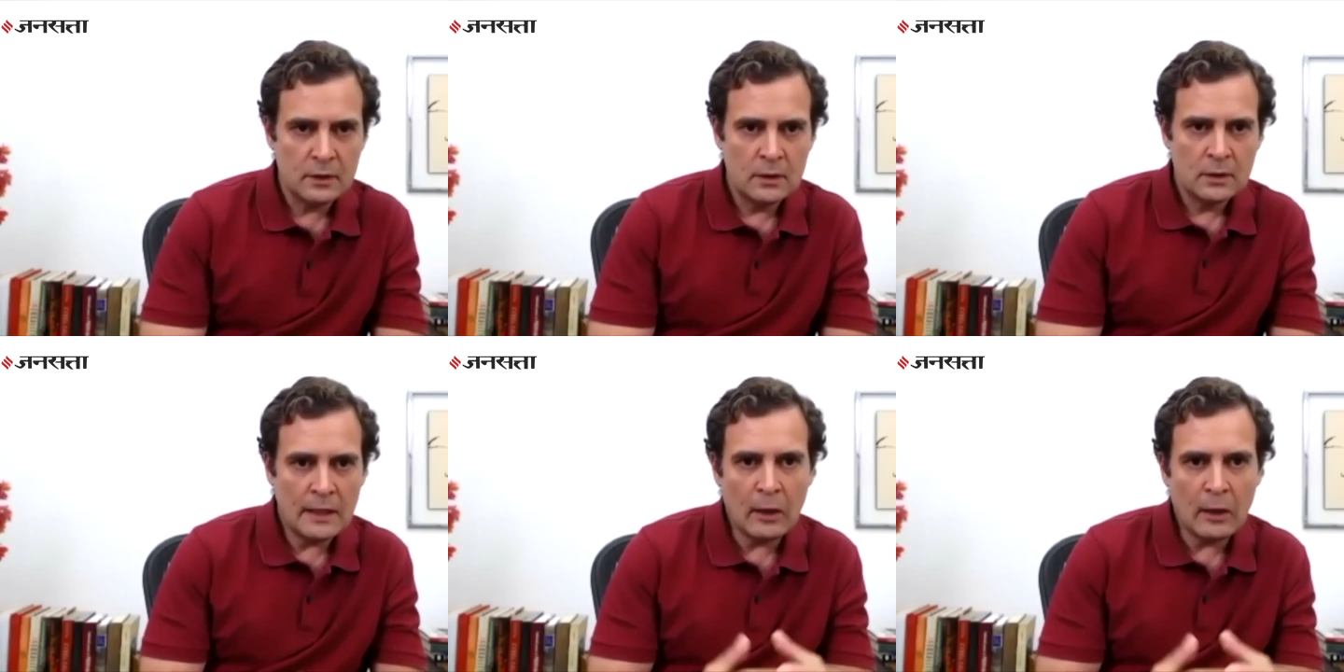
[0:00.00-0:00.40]

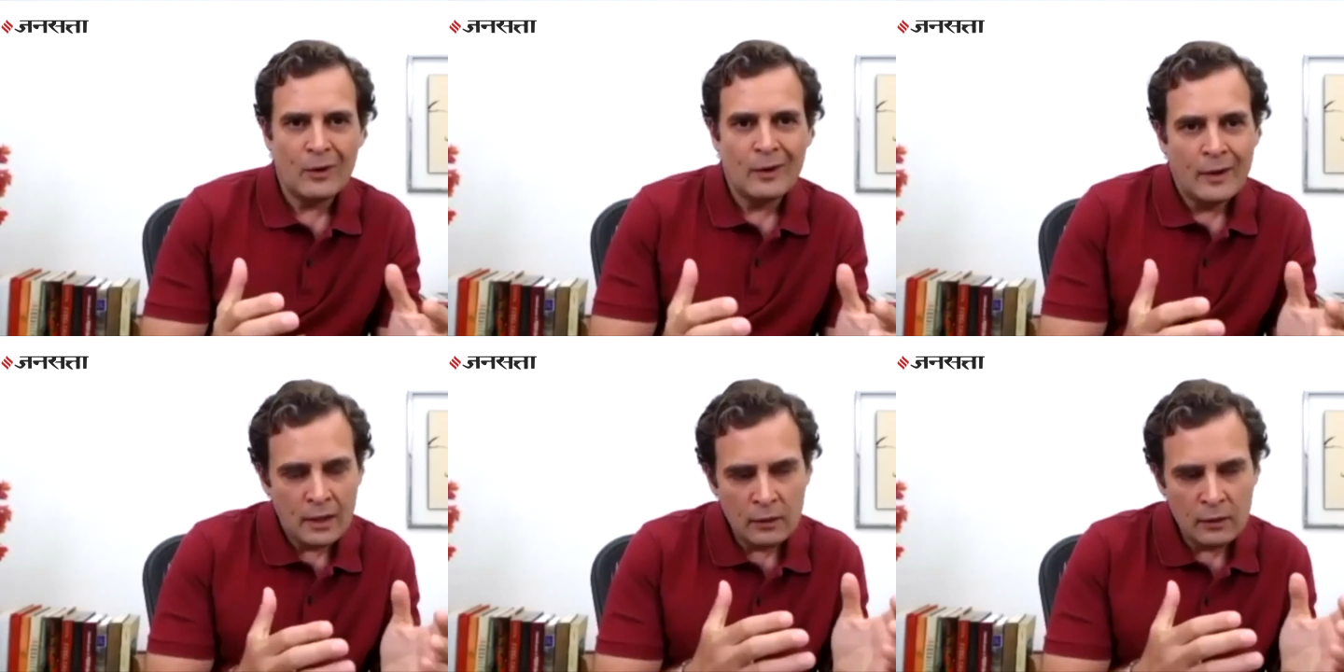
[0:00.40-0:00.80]
Now,
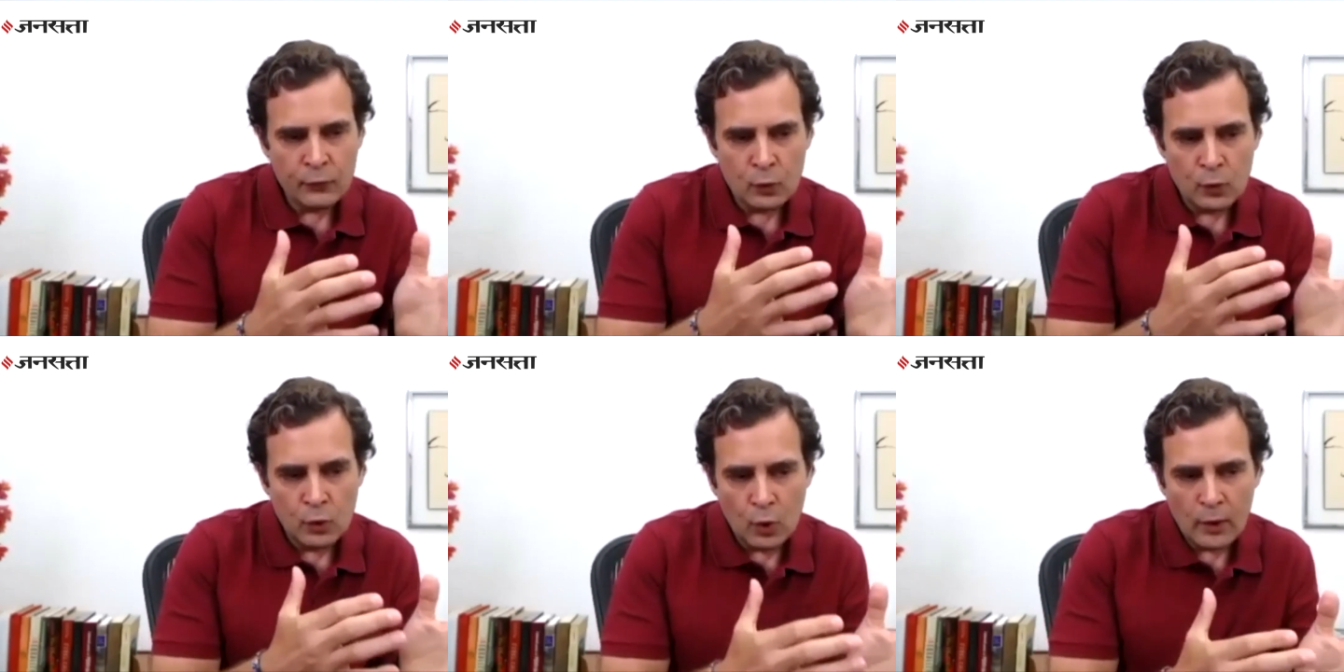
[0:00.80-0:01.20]
if
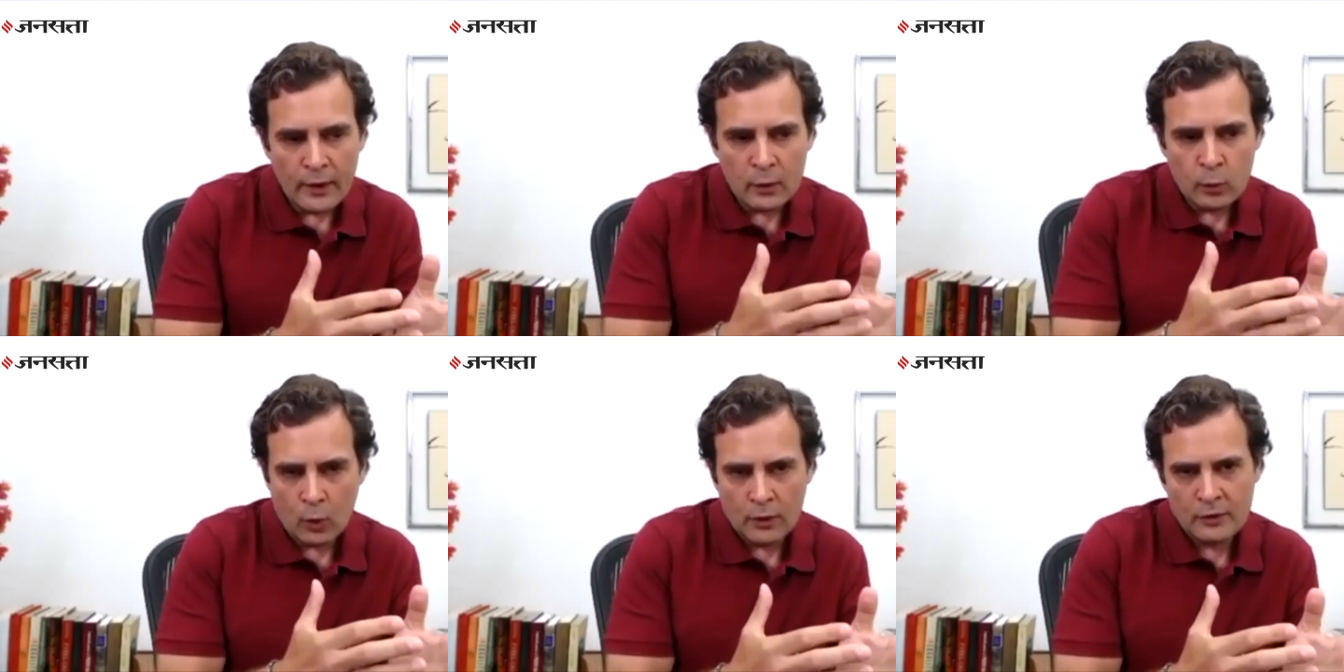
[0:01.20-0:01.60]
you look at
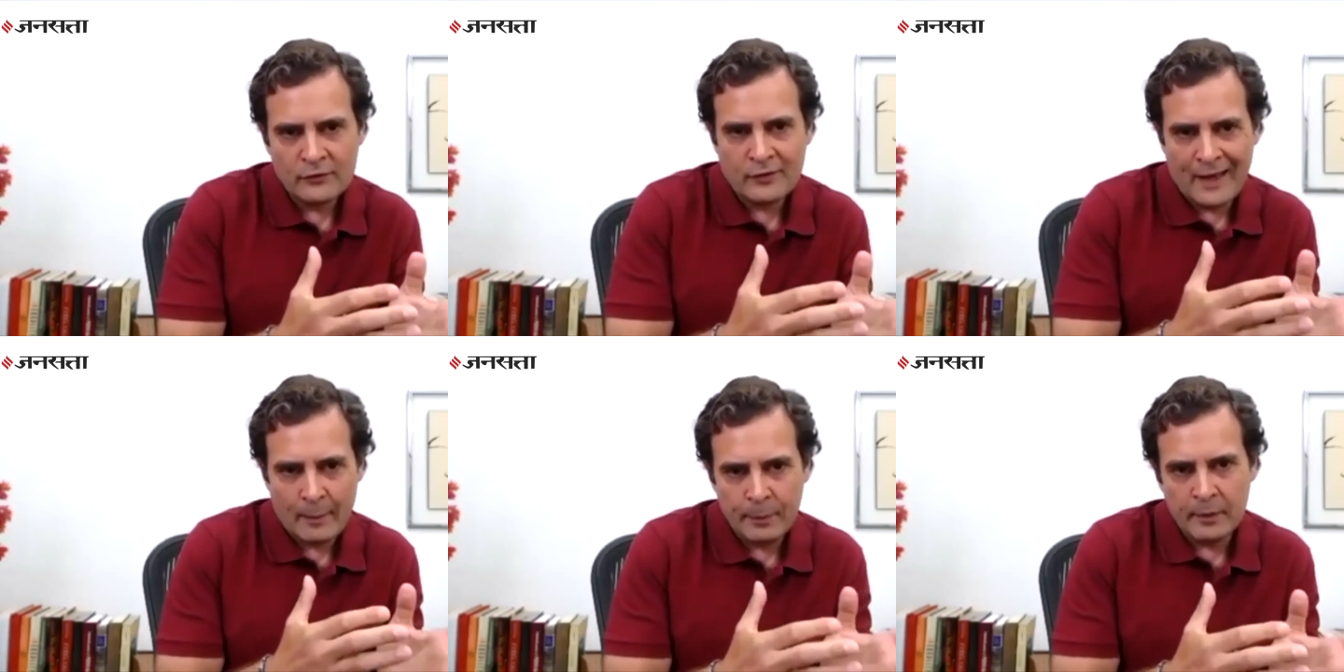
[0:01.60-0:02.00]
what has
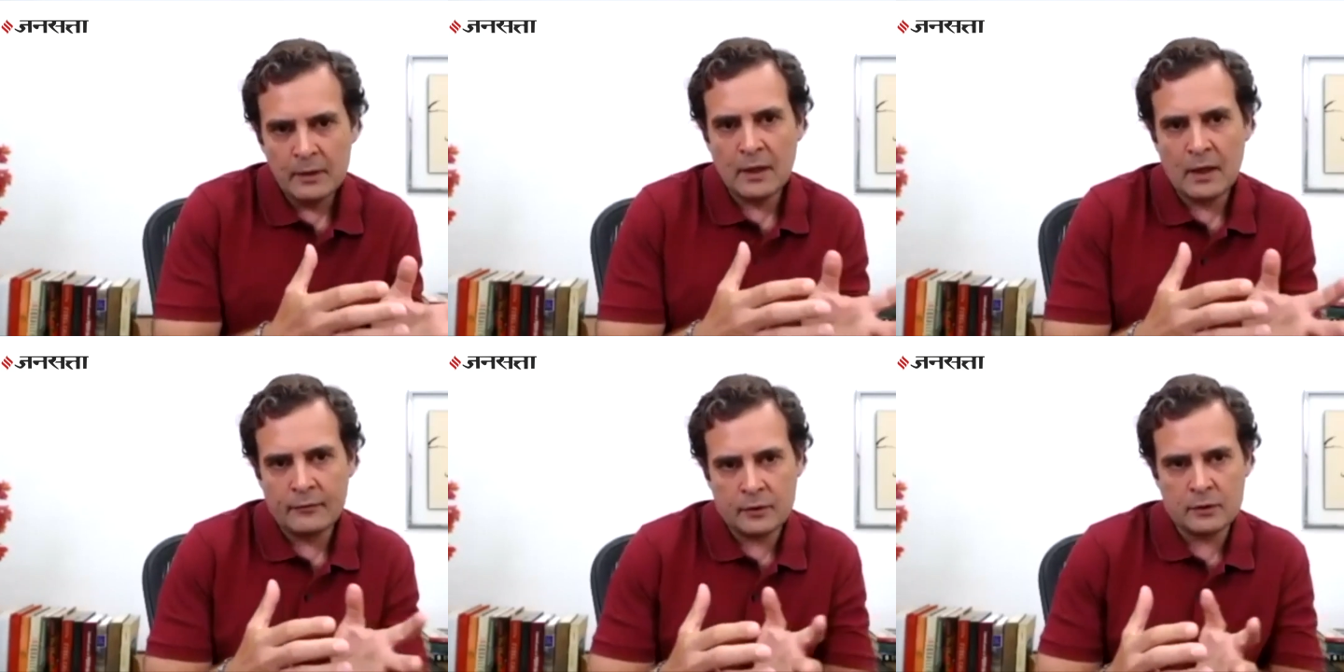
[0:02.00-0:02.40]
happened
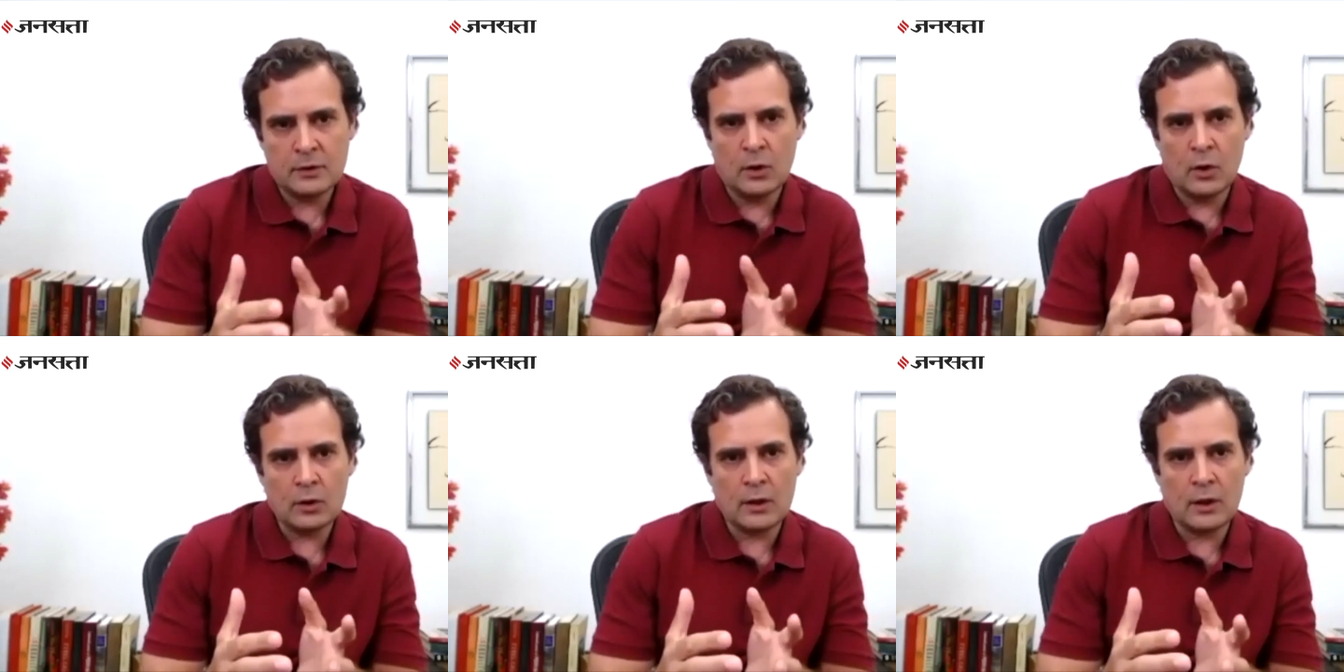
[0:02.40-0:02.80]
after the
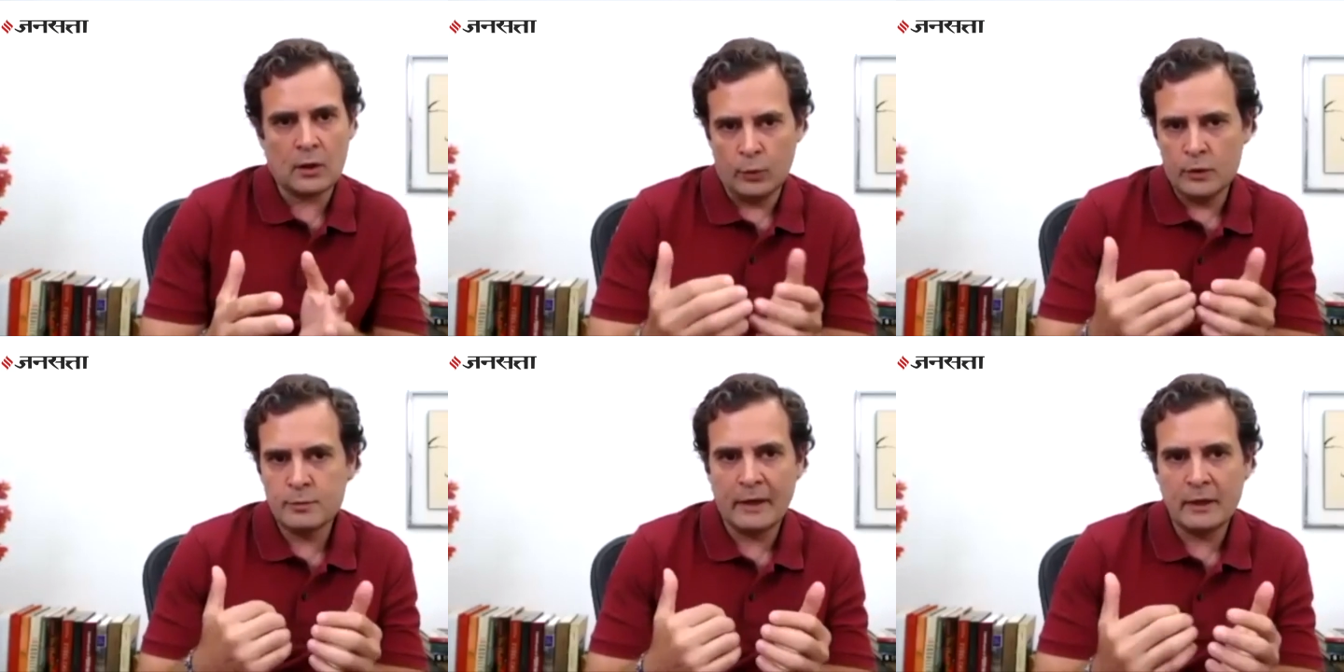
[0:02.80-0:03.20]
lockdown,
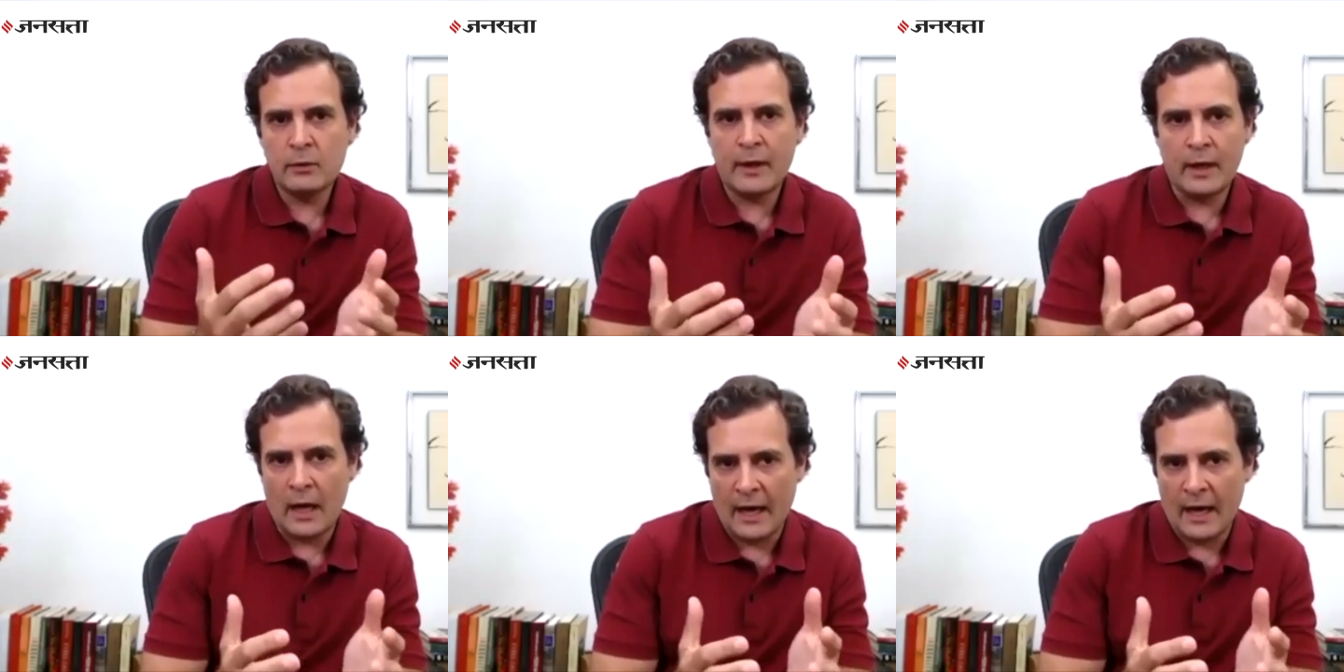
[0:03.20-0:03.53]
which by the way,